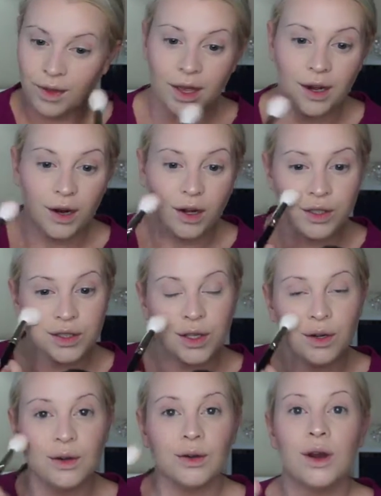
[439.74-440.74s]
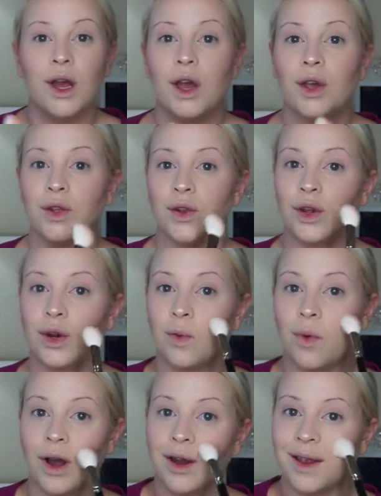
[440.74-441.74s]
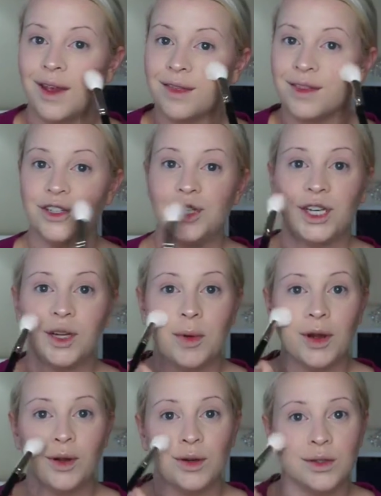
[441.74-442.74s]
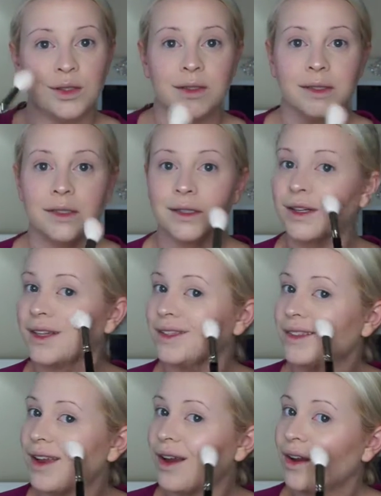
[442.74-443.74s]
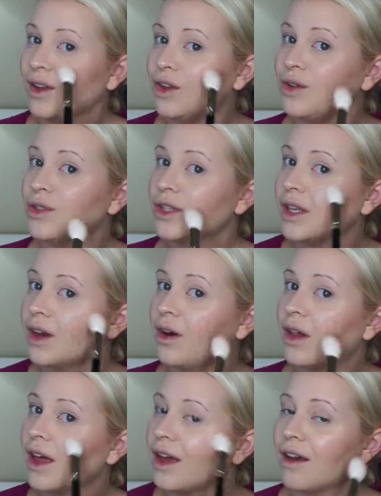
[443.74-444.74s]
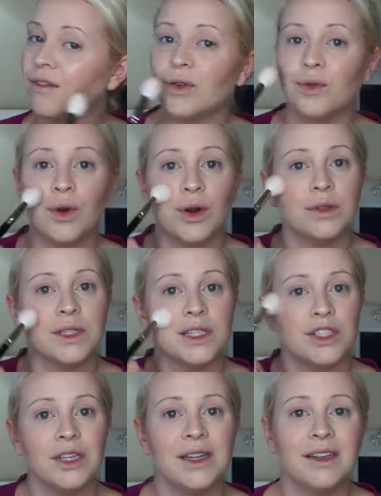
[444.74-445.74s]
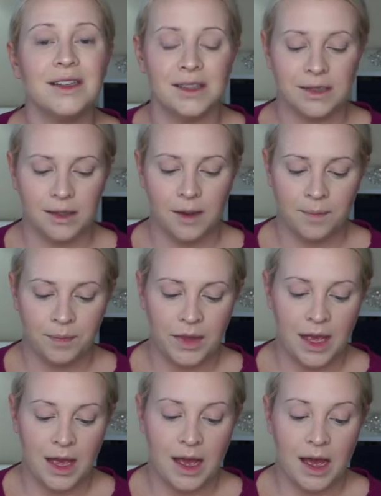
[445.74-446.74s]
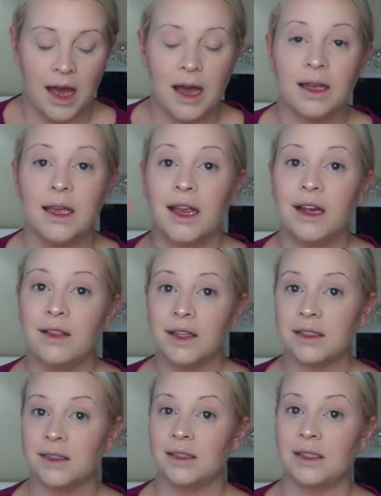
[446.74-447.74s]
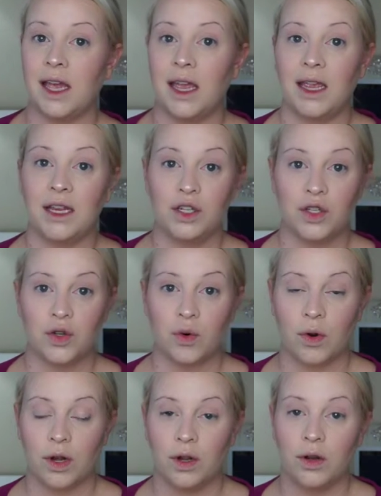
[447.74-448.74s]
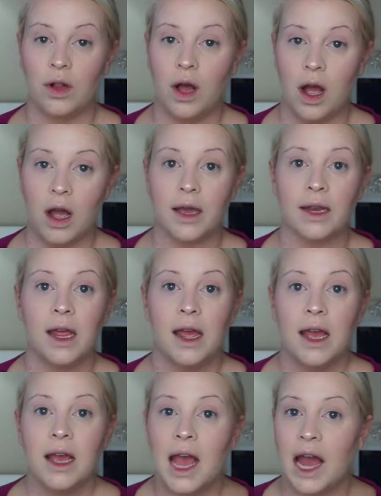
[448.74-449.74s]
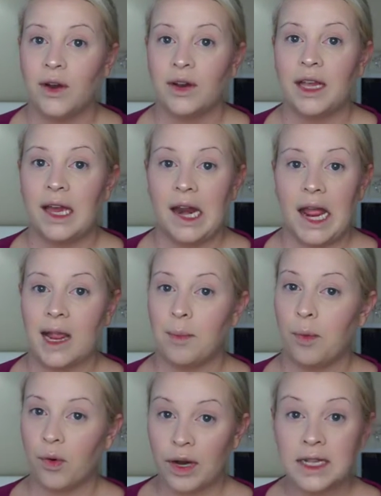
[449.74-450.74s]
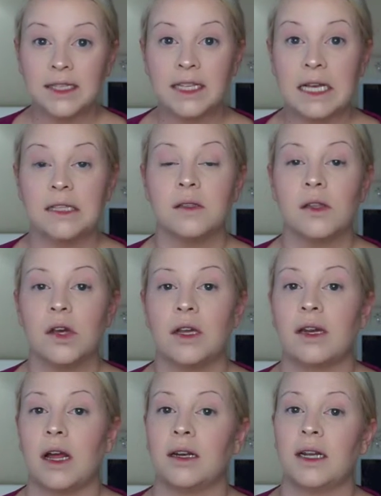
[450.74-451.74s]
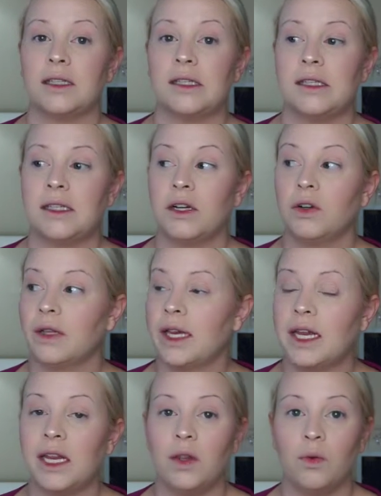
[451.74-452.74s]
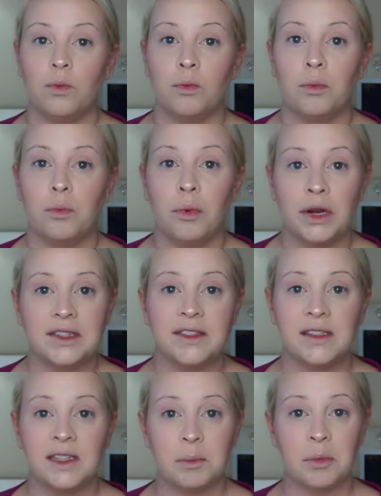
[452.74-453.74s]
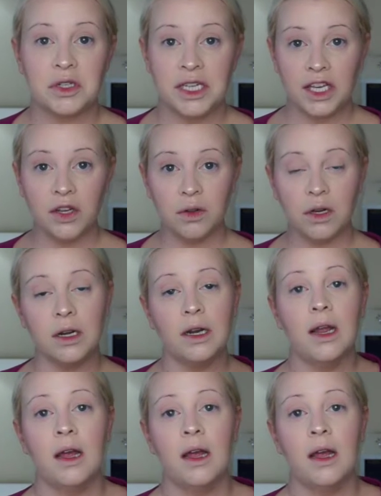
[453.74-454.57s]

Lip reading: And also, you're going to want to get the cheekbones because they usually all have rosy cheeks. Again, this is a tutorial on how to get a princess look, not necessarily any princess in particular.